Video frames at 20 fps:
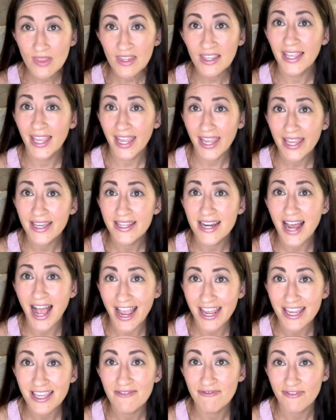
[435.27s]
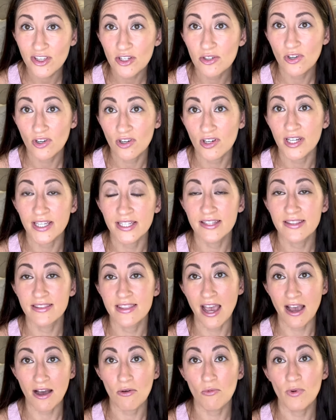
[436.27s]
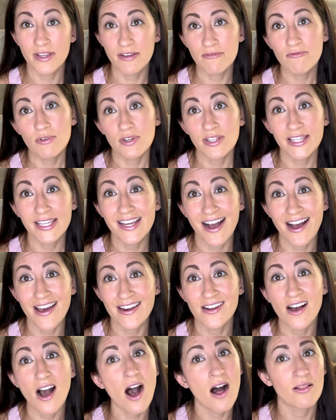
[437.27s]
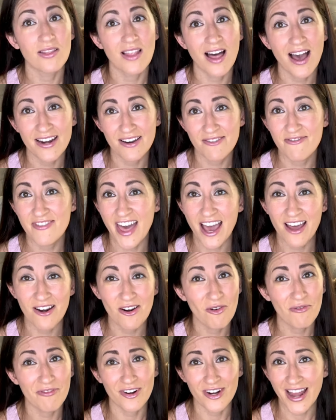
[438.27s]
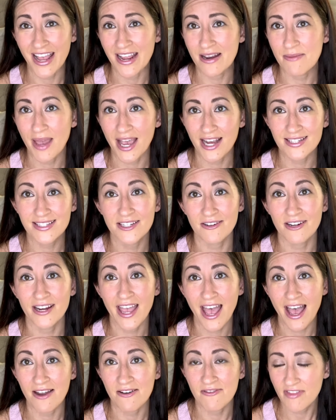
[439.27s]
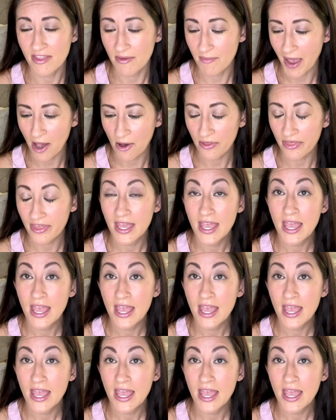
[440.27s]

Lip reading: and I can feel good that we've really gotten a lot of that overnight bacteria out of the mouth.